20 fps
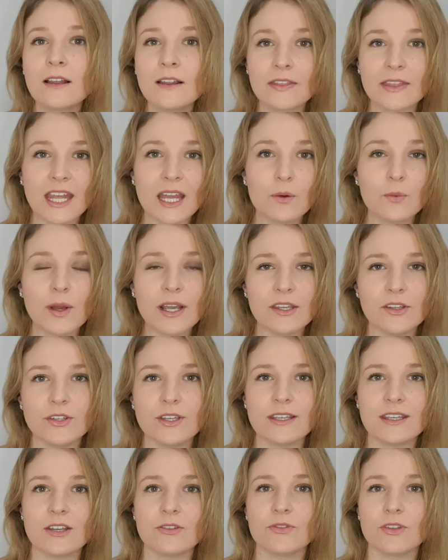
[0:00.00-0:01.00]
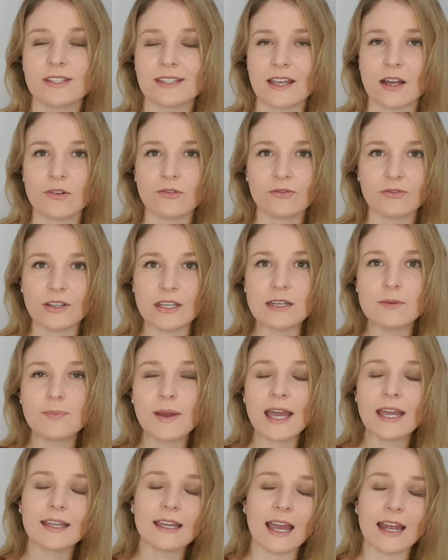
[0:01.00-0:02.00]
That way you can give yourself
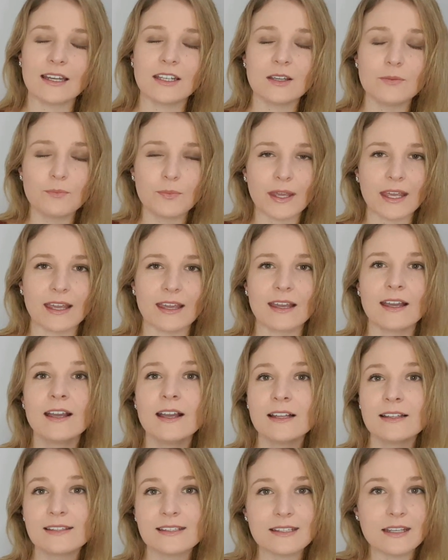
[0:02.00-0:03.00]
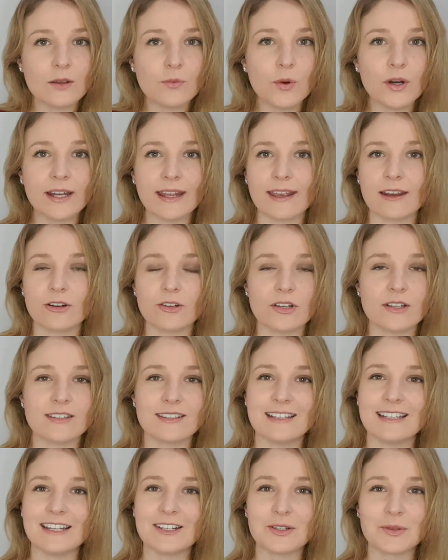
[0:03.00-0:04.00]
feedback and compare, see what areas
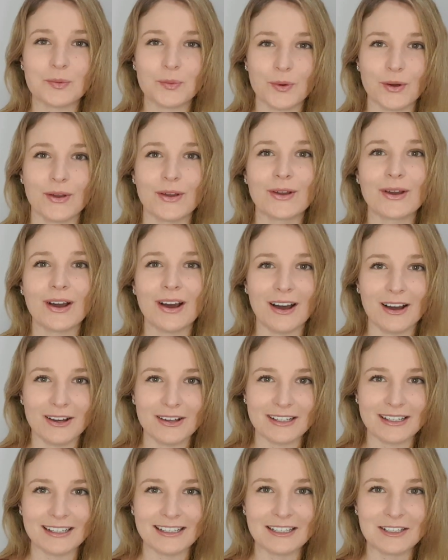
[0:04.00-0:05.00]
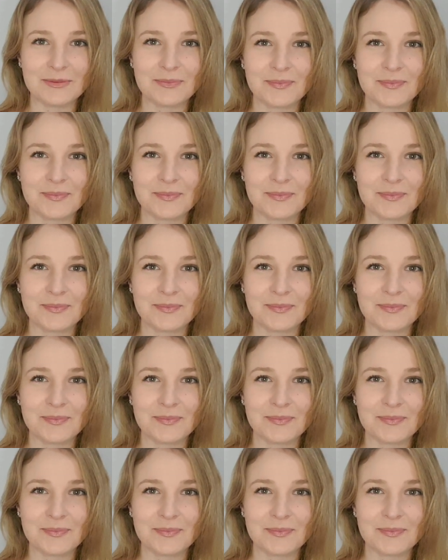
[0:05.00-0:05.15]
you need to work on.